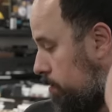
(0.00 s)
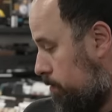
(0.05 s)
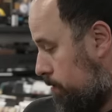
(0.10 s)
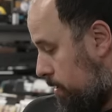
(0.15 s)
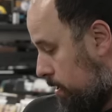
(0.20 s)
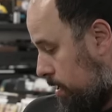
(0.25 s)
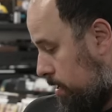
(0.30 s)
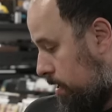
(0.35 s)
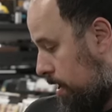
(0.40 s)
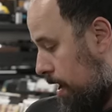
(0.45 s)

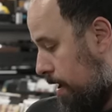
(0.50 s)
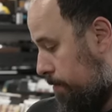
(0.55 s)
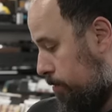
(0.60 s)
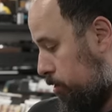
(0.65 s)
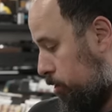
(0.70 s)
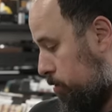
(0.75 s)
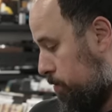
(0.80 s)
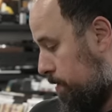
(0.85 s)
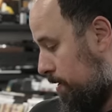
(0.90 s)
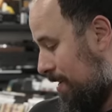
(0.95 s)
Duran
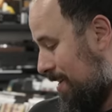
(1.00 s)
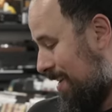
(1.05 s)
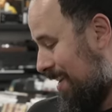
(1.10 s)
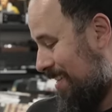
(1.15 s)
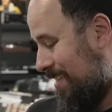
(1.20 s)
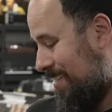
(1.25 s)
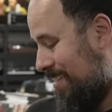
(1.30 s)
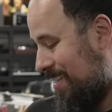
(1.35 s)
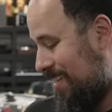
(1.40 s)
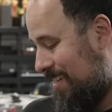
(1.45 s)
Hammersmith
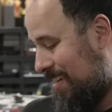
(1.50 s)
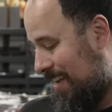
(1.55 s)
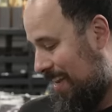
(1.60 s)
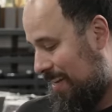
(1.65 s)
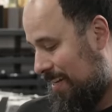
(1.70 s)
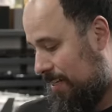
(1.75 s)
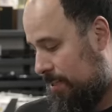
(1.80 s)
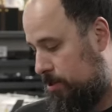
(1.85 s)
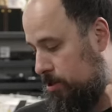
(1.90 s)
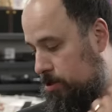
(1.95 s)

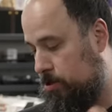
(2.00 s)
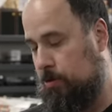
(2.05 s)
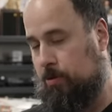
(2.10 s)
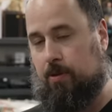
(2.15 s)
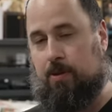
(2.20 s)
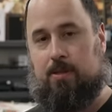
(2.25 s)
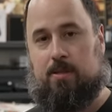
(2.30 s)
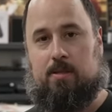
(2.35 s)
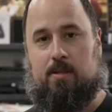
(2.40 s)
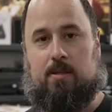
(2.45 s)
1982.
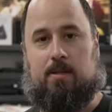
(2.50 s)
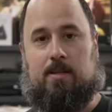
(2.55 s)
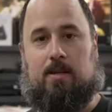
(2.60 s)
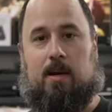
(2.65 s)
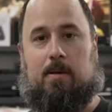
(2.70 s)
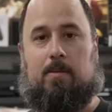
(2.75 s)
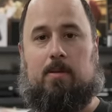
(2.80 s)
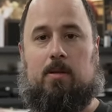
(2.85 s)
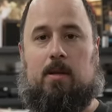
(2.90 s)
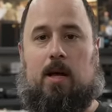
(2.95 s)
This is a
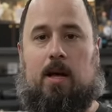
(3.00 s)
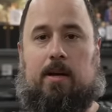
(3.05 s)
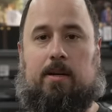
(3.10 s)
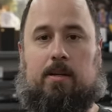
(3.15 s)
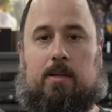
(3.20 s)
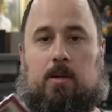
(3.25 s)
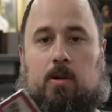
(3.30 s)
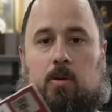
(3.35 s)
double on